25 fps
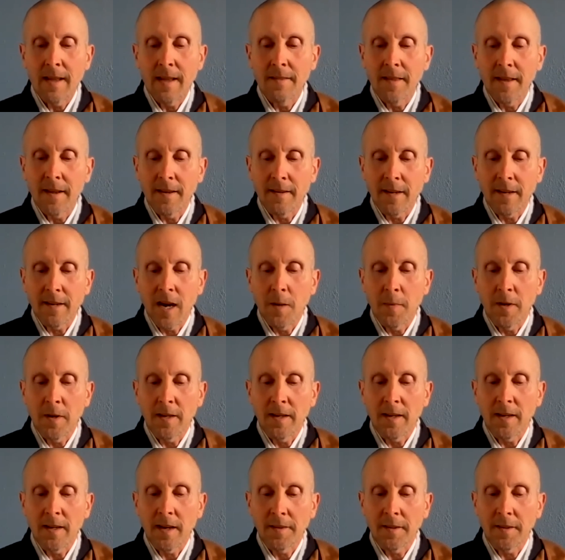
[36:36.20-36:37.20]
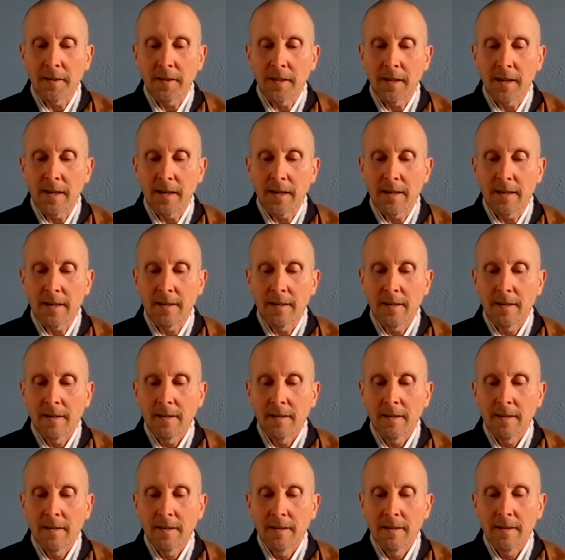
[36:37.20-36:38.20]
And then commenting on the line,
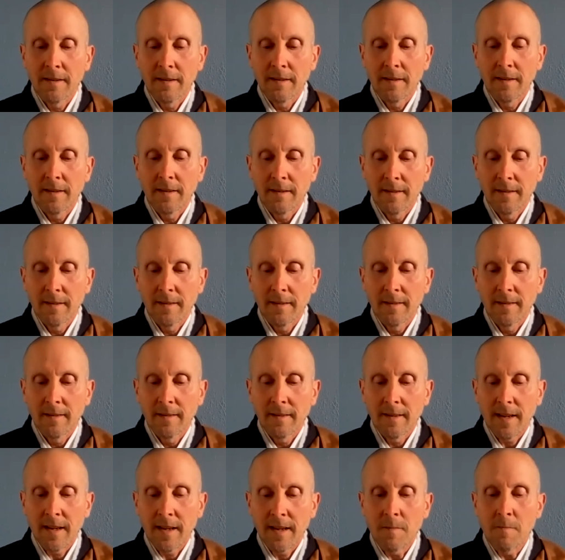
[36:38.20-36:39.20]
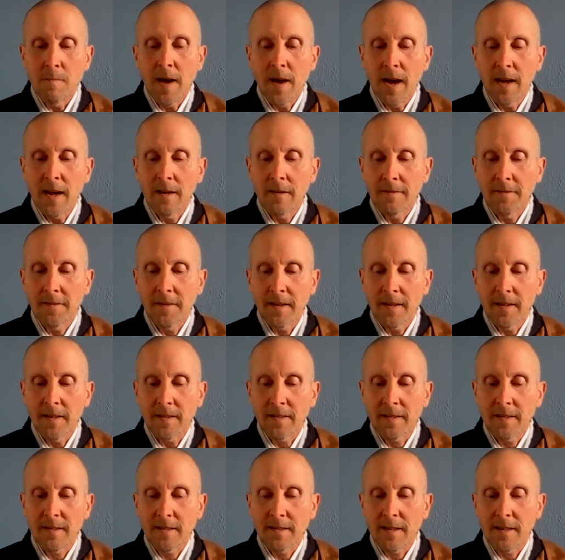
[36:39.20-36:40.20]
it
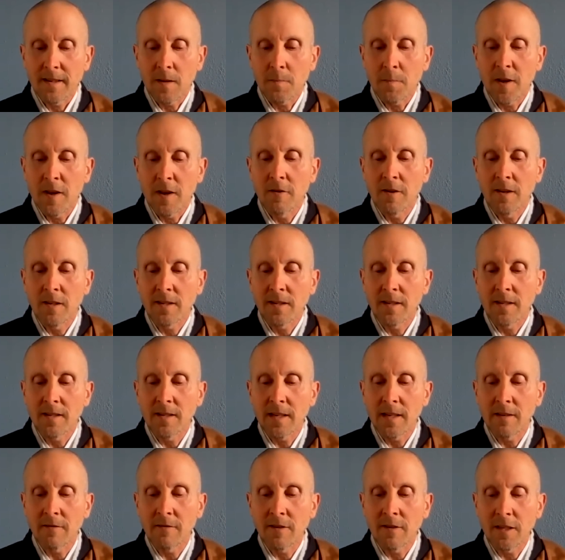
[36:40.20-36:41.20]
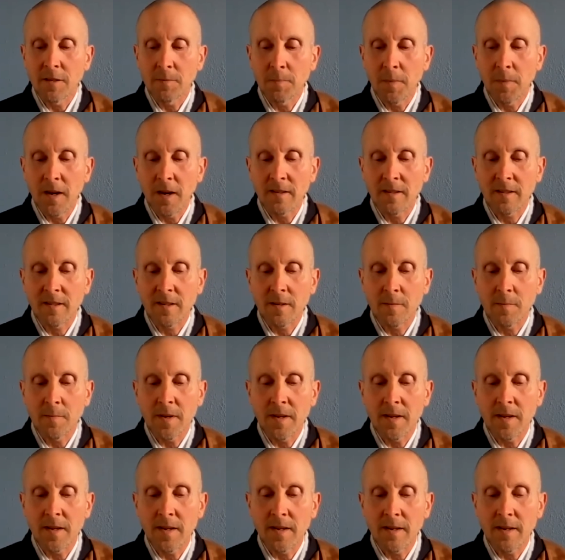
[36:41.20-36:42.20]
manifests appearances in response to
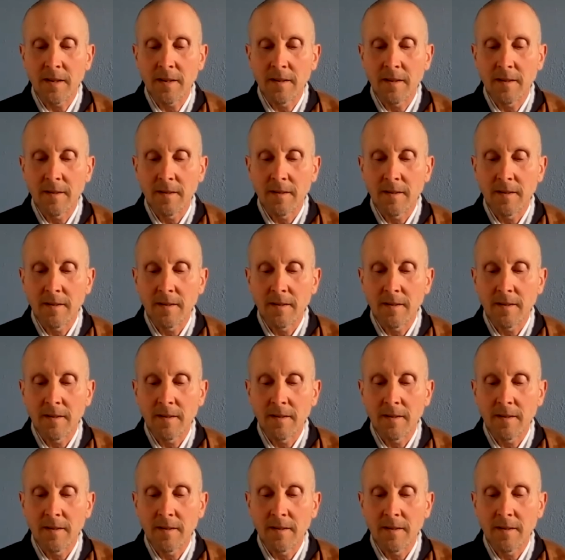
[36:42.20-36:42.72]
being.